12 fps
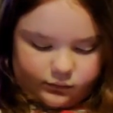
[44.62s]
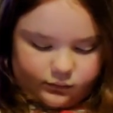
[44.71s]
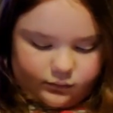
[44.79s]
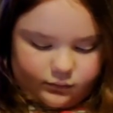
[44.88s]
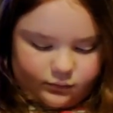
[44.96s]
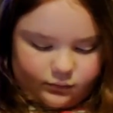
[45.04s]

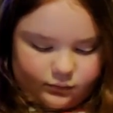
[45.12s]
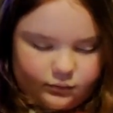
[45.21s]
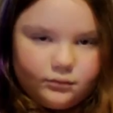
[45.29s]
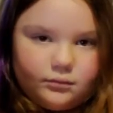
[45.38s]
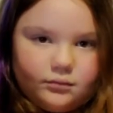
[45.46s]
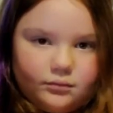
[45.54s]

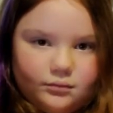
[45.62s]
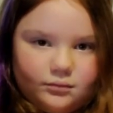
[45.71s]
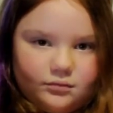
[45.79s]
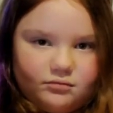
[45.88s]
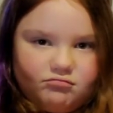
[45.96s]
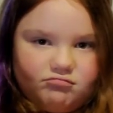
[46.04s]

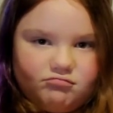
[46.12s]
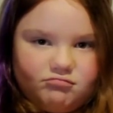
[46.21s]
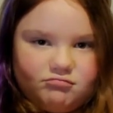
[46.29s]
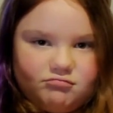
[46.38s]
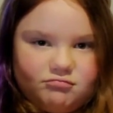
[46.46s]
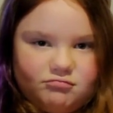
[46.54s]

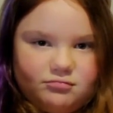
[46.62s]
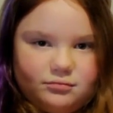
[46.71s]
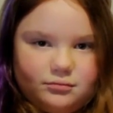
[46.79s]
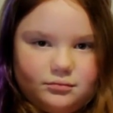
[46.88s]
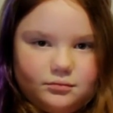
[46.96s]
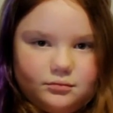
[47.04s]

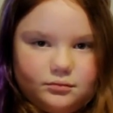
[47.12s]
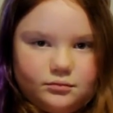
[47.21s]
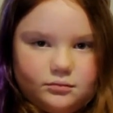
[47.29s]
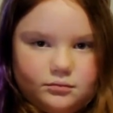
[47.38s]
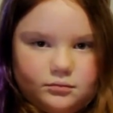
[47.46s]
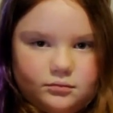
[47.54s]

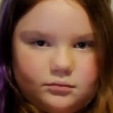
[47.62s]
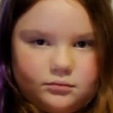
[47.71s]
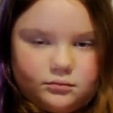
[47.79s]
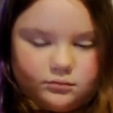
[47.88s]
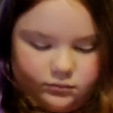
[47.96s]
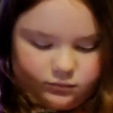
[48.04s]

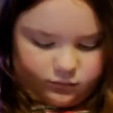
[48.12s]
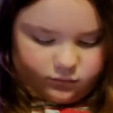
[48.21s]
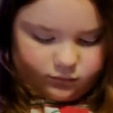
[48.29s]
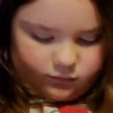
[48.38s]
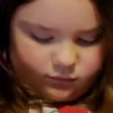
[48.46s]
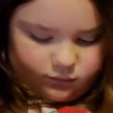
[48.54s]

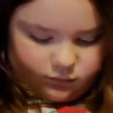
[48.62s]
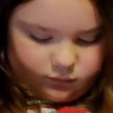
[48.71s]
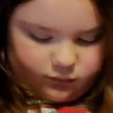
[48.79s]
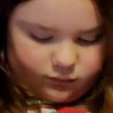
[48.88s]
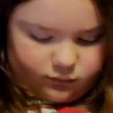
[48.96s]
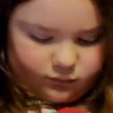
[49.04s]

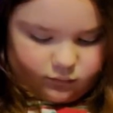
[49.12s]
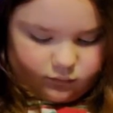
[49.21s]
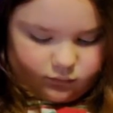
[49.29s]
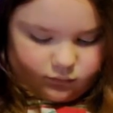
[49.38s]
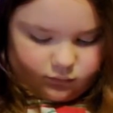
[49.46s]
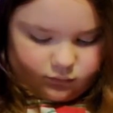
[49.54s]

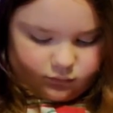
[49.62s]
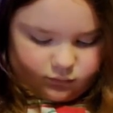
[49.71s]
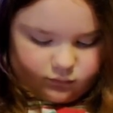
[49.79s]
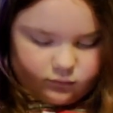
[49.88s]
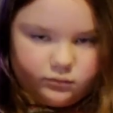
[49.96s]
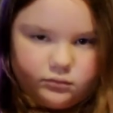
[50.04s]

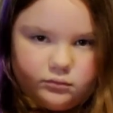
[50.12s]
(not speaking)